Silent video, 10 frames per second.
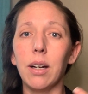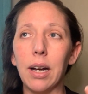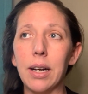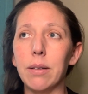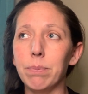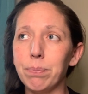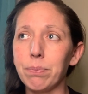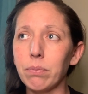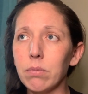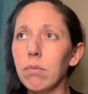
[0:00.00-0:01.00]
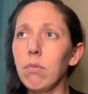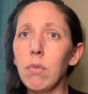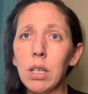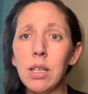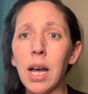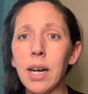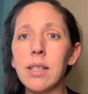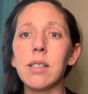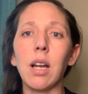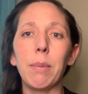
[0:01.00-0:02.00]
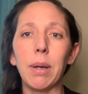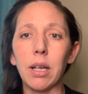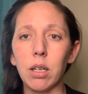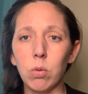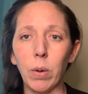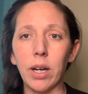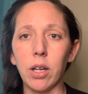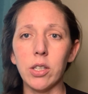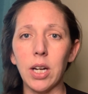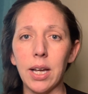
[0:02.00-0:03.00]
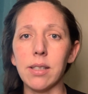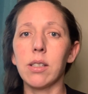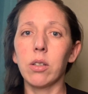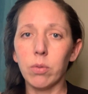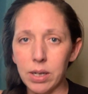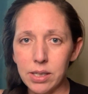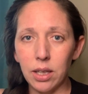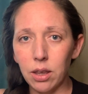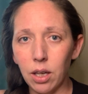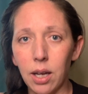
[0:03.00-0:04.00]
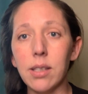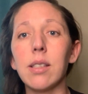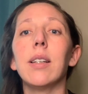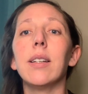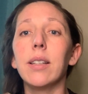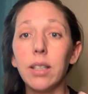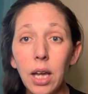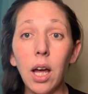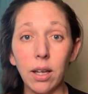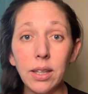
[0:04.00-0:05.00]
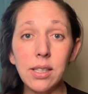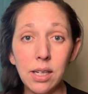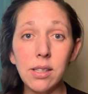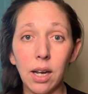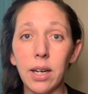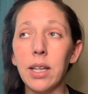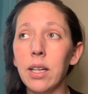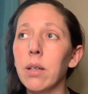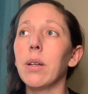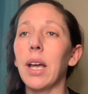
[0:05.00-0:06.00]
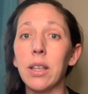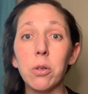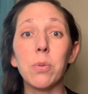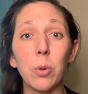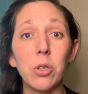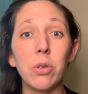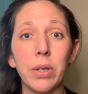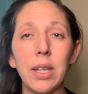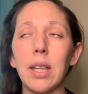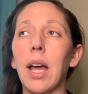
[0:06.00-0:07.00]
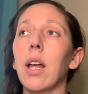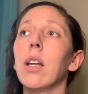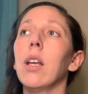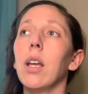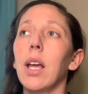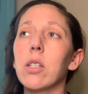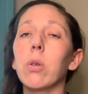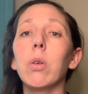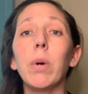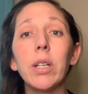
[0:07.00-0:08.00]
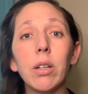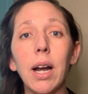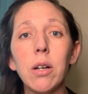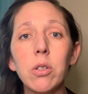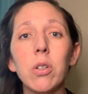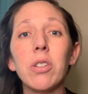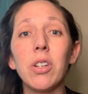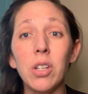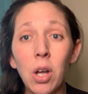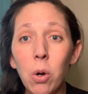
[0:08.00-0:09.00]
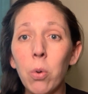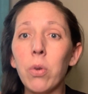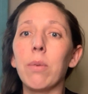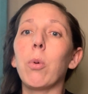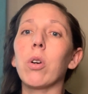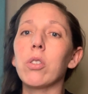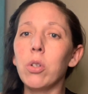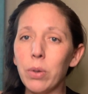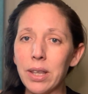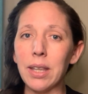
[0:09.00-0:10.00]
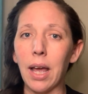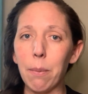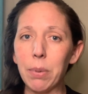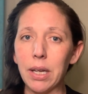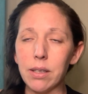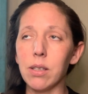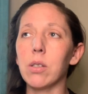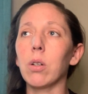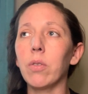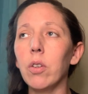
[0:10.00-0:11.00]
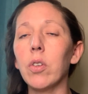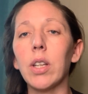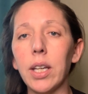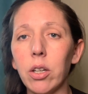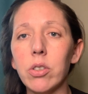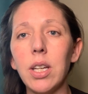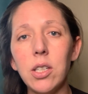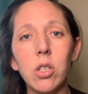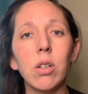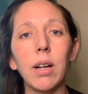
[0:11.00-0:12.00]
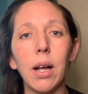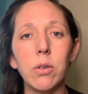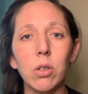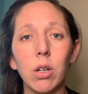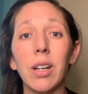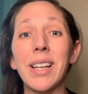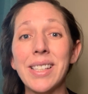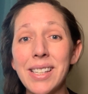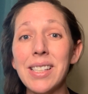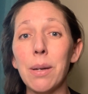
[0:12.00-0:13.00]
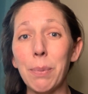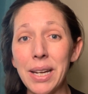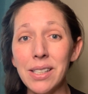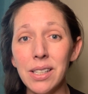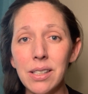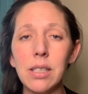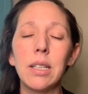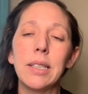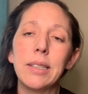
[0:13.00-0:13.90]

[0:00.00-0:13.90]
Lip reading: knot in stomach, weight on chest, racing thoughts. Yeah, that's anxiety. And there's more to it than that. And so you want your counselor to know the more to it than that piece. So if you feel like you're teaching your counselor on a consistent basis,